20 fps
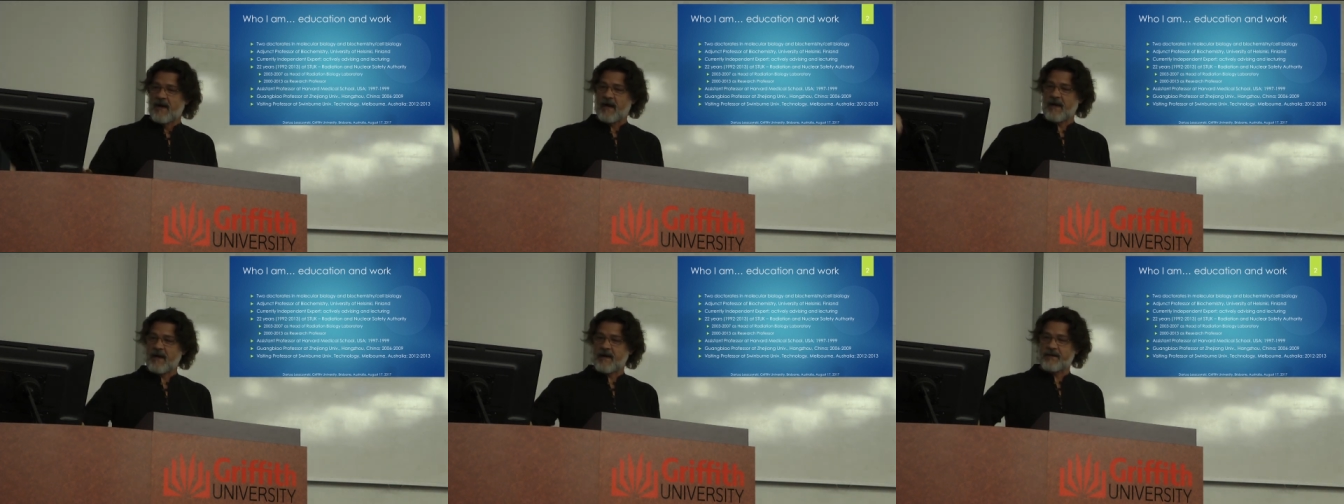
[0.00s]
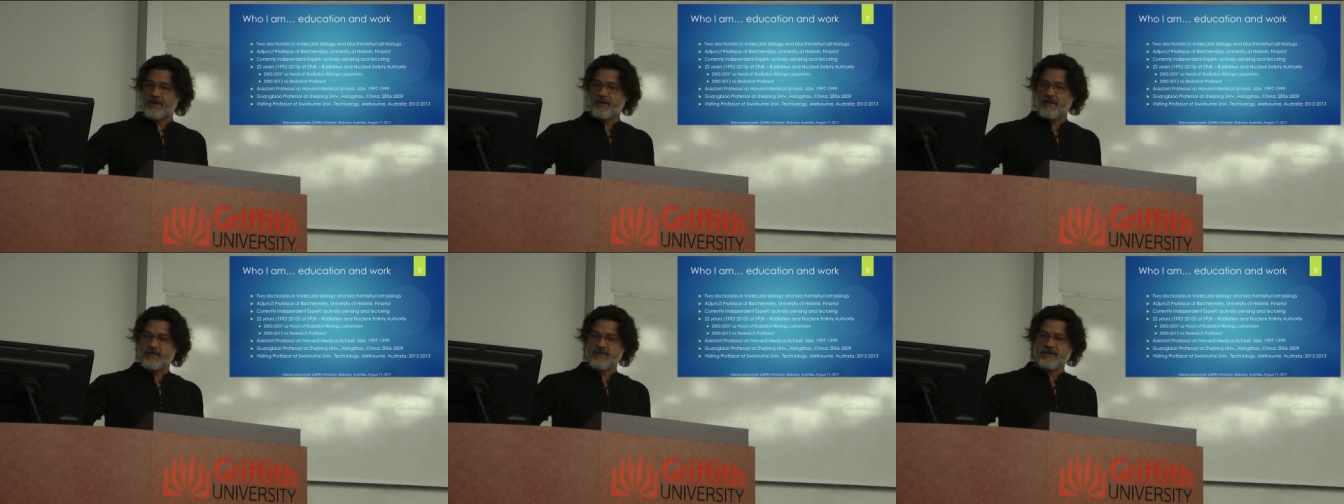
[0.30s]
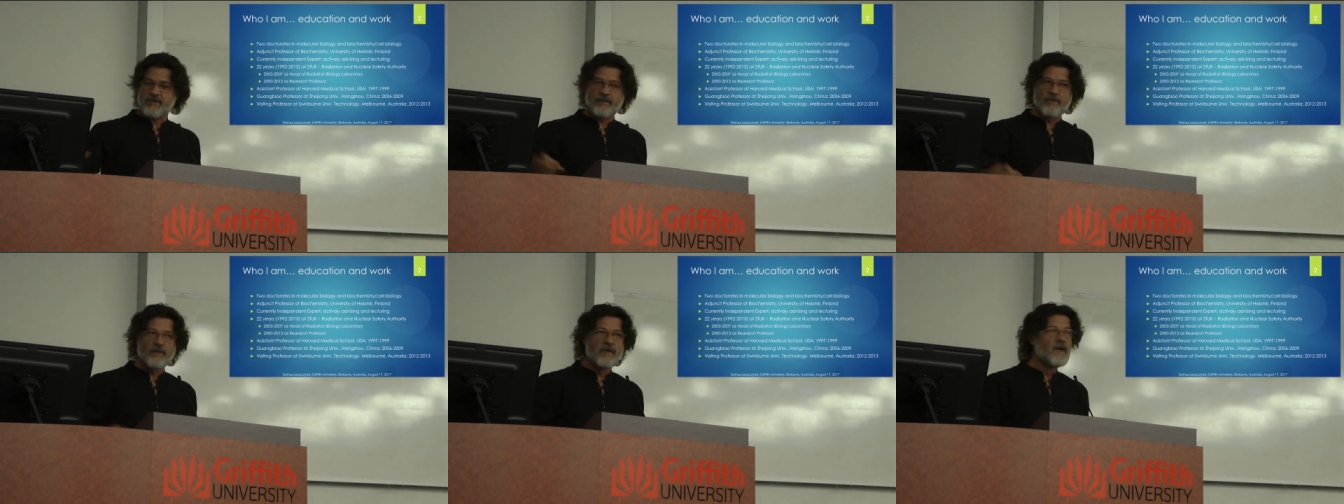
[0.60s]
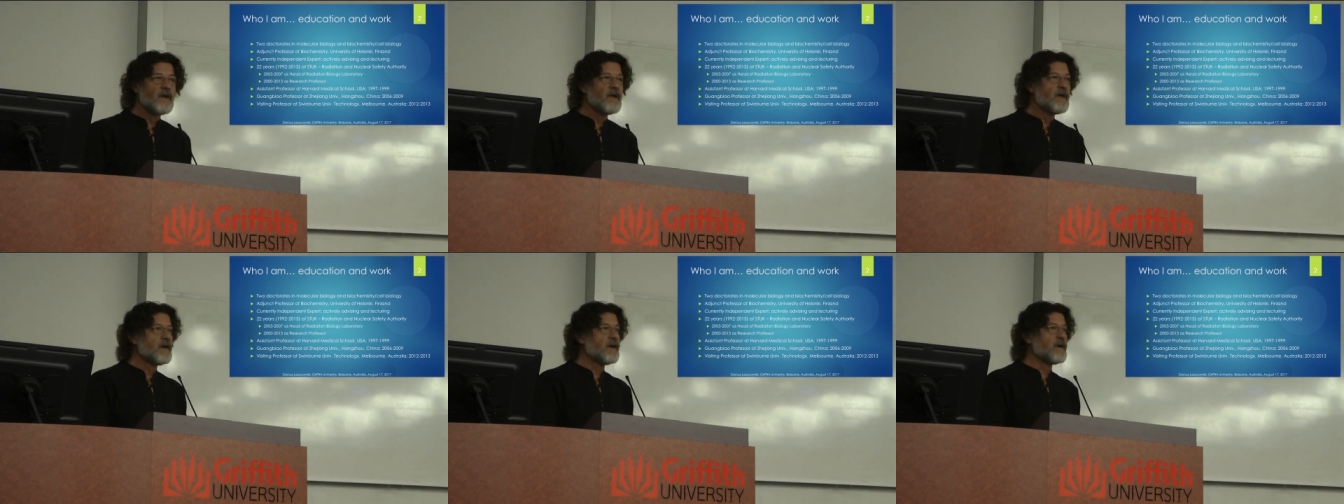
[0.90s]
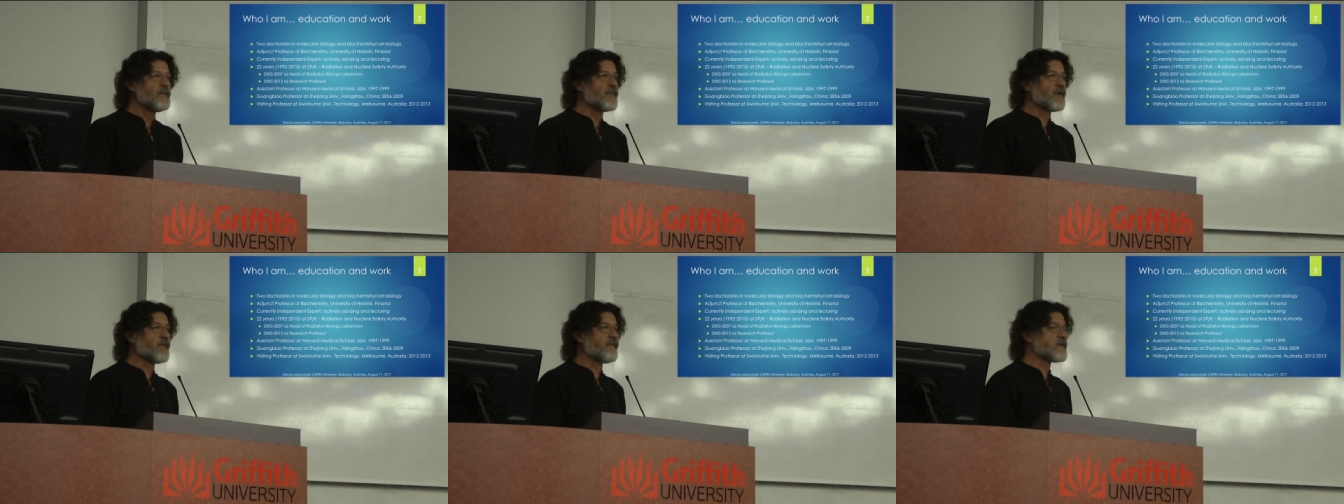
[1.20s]
I had also
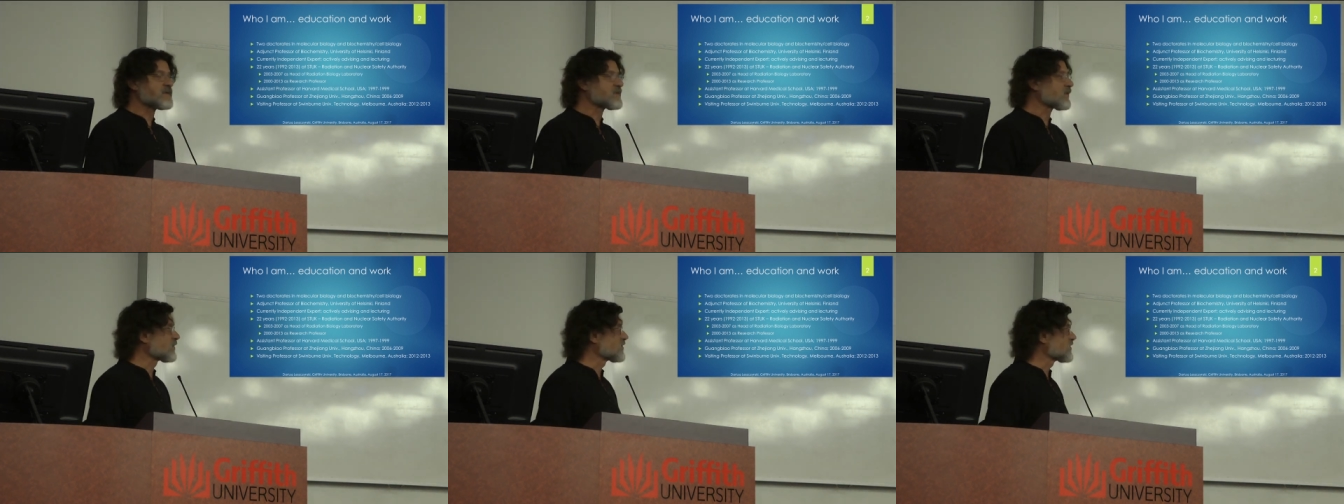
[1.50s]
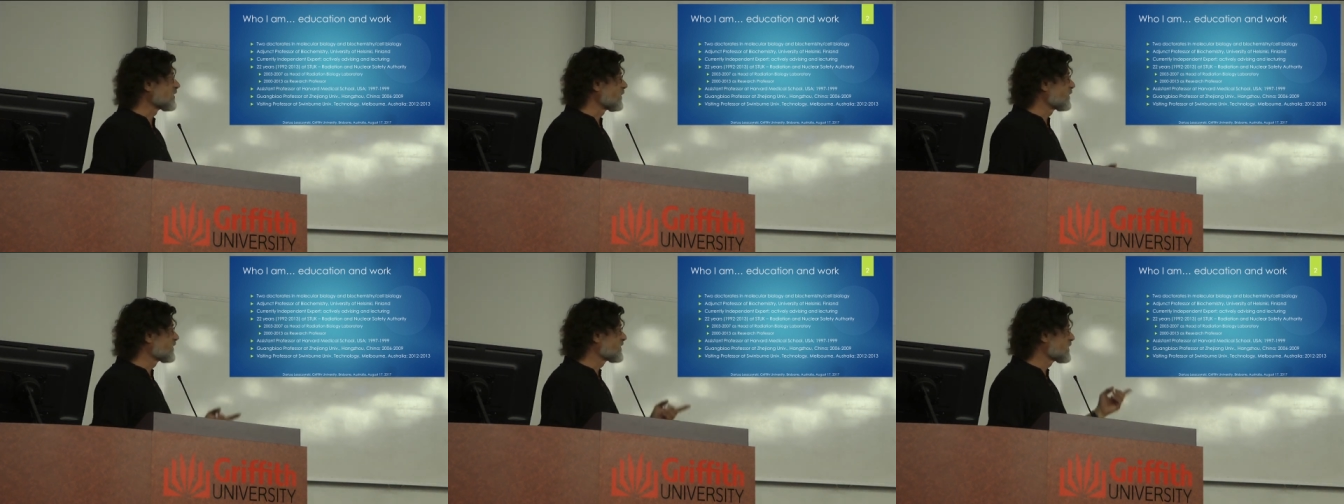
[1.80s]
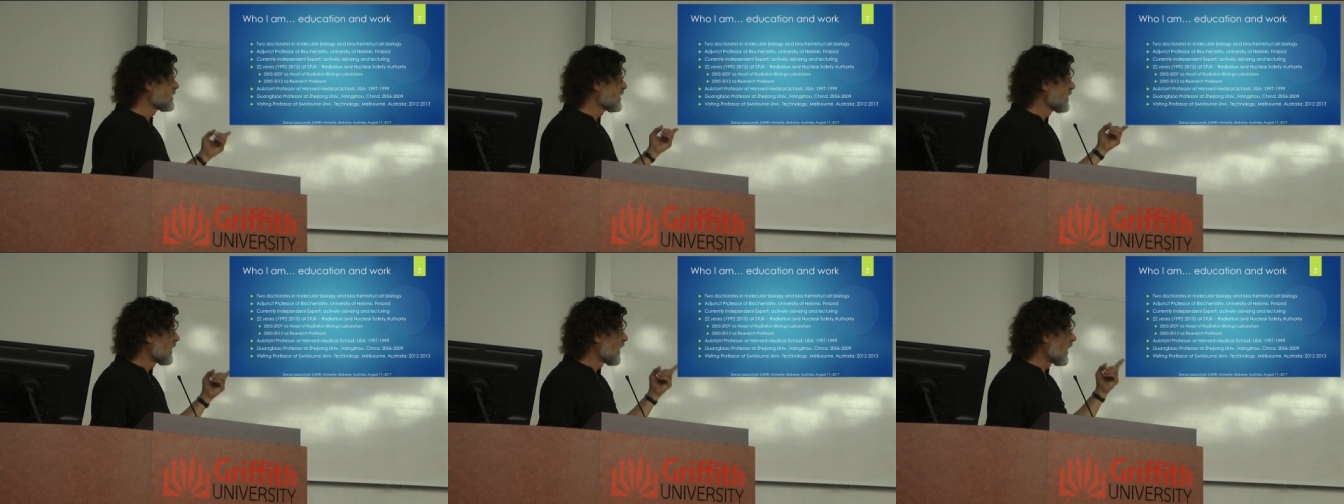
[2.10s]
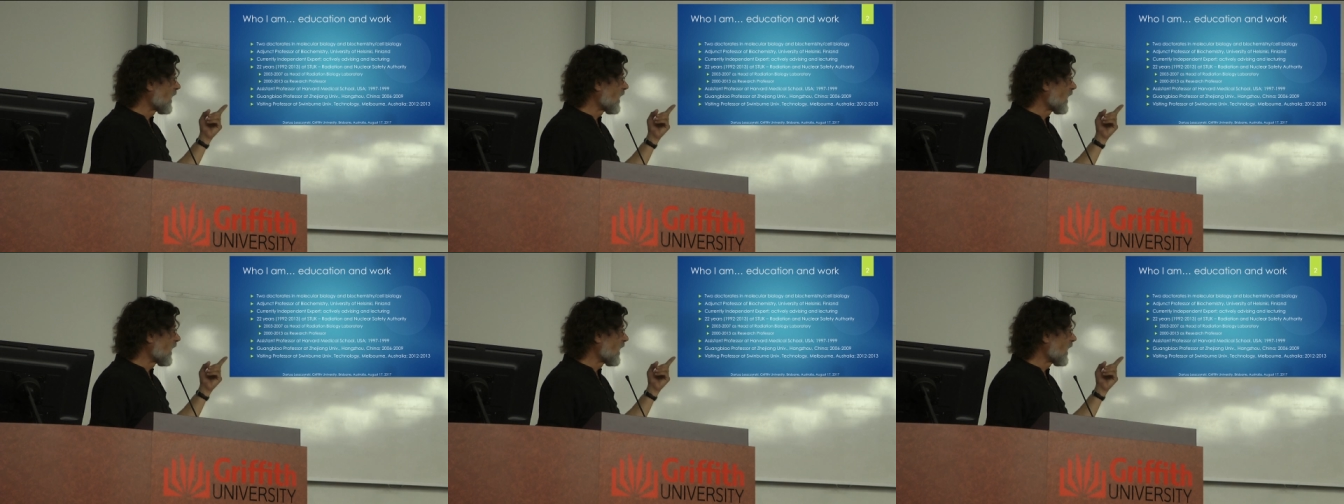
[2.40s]
professorships